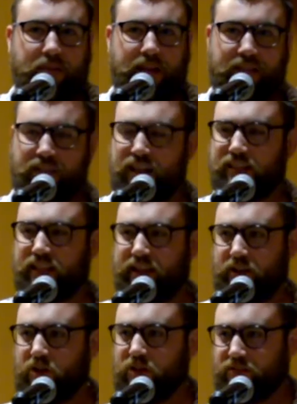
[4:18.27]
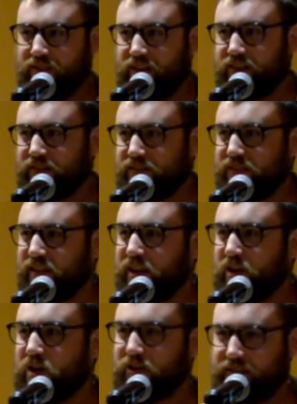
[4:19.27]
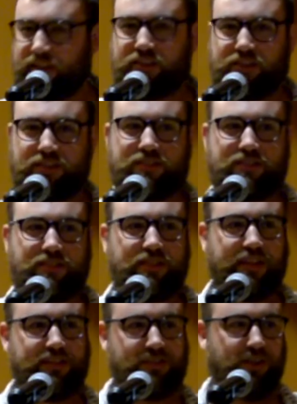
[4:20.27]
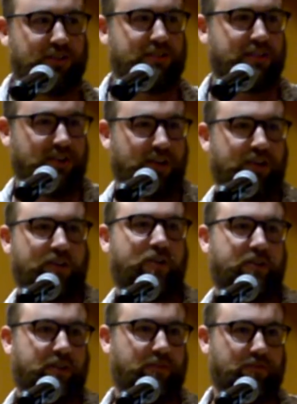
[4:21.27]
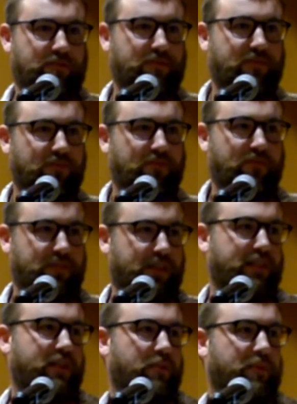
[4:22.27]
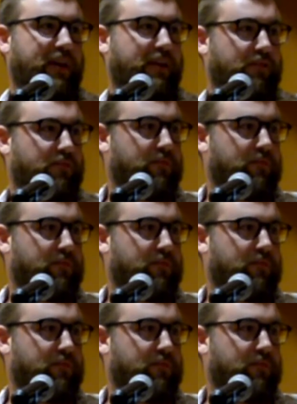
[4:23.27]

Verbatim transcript: And then, like all things, like all addictions, it starts to turn on you a little bit.